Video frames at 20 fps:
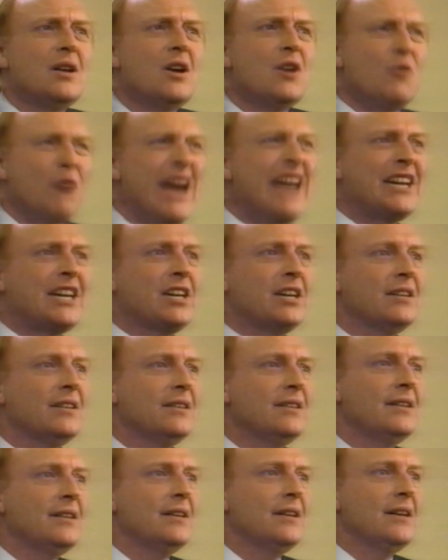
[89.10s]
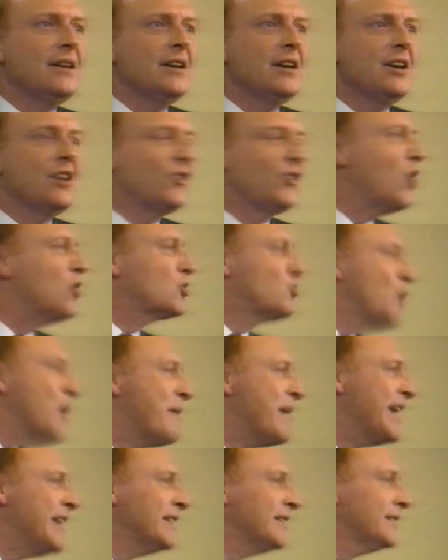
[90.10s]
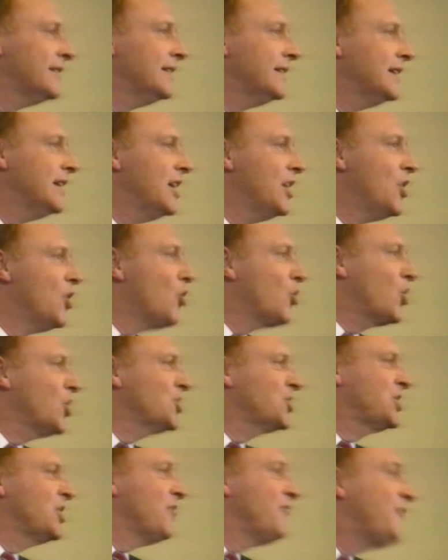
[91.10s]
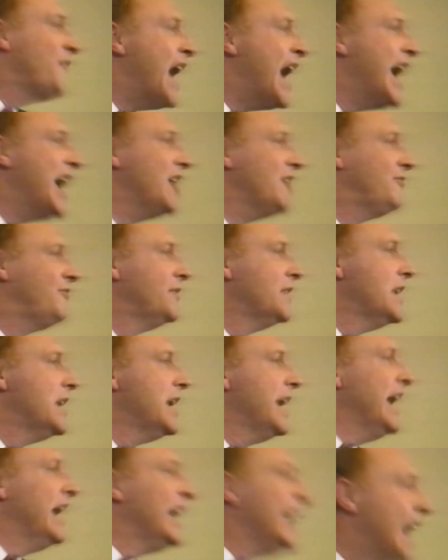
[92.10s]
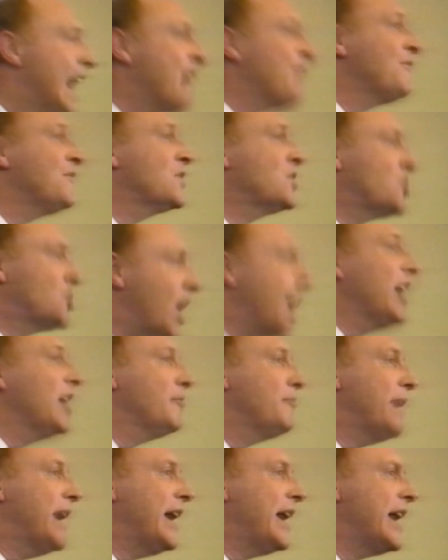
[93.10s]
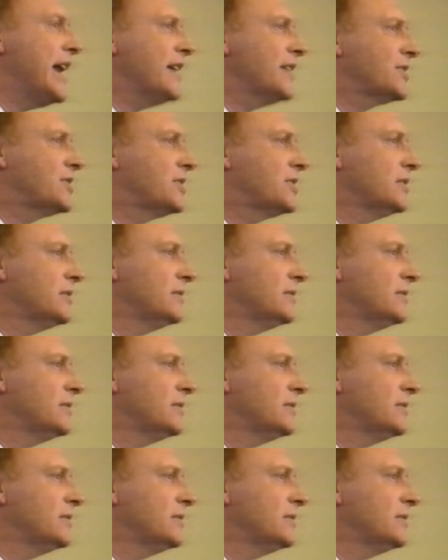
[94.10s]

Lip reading: Weak. Those women who could survive 11 childbearings?